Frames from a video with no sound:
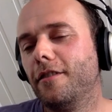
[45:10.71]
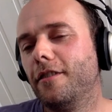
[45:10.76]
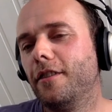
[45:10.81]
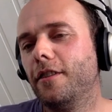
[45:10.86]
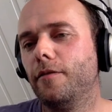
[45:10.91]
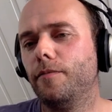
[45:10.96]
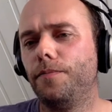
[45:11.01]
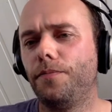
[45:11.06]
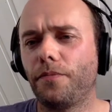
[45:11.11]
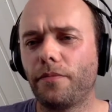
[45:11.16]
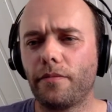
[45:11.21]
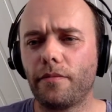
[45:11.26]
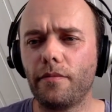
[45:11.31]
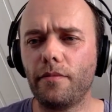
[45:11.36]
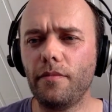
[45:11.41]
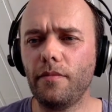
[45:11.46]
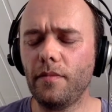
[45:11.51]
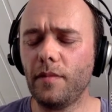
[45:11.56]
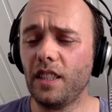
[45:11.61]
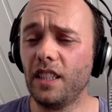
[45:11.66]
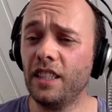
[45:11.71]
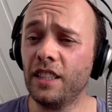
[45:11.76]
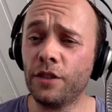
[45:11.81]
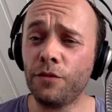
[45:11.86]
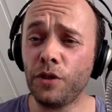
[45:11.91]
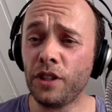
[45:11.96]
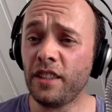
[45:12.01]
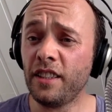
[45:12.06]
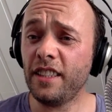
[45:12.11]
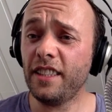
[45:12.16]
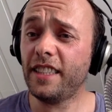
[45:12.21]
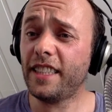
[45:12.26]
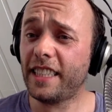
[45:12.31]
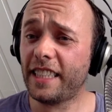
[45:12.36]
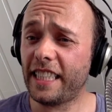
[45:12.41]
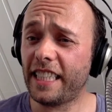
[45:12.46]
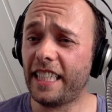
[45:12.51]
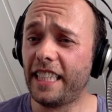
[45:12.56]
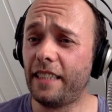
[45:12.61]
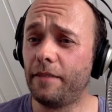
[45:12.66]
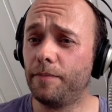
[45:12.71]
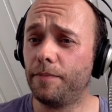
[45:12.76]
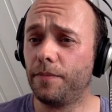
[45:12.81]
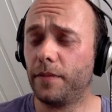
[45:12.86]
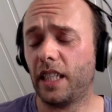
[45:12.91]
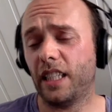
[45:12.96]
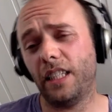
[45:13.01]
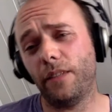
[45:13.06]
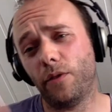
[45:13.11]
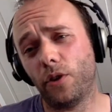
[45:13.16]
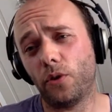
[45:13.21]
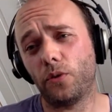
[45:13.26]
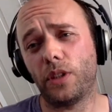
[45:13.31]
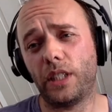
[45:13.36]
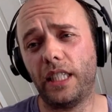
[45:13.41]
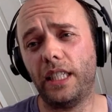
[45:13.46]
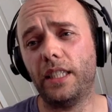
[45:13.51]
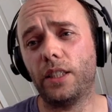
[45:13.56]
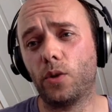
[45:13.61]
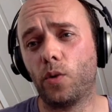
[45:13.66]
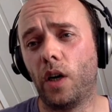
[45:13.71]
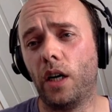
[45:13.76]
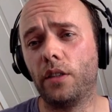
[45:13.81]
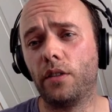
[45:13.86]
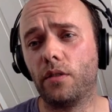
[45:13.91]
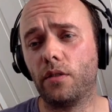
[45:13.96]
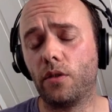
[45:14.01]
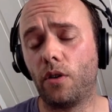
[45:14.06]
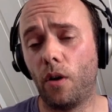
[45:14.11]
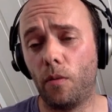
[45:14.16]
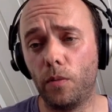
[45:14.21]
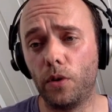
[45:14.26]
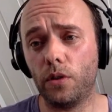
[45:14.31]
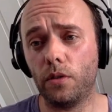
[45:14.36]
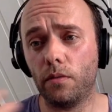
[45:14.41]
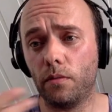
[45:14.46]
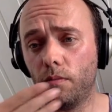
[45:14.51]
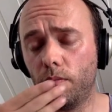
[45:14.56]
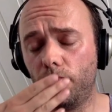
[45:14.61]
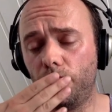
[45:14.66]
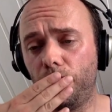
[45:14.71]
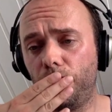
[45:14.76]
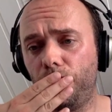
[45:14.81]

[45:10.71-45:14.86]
um, it's written in C, and even though C is quite common,